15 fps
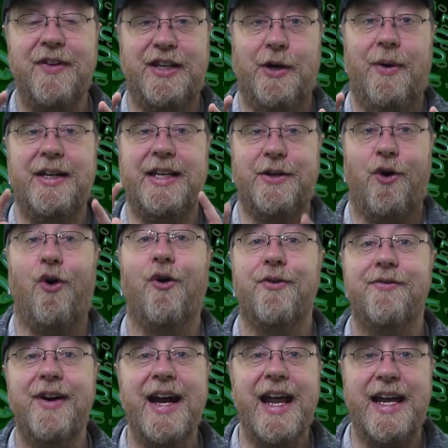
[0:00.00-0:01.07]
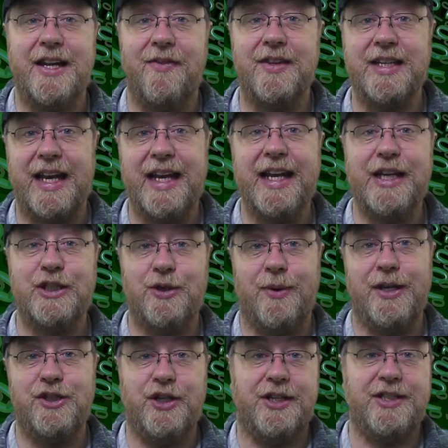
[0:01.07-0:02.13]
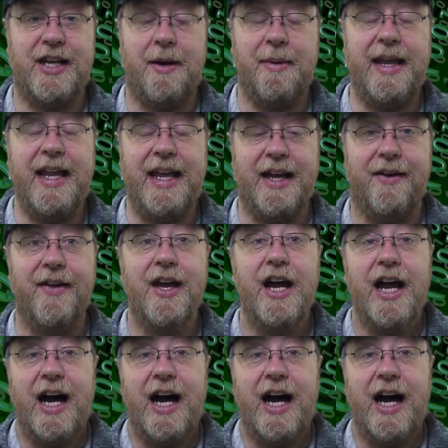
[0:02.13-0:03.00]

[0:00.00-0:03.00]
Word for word: video I did on RAID, and there's a link to it just up here.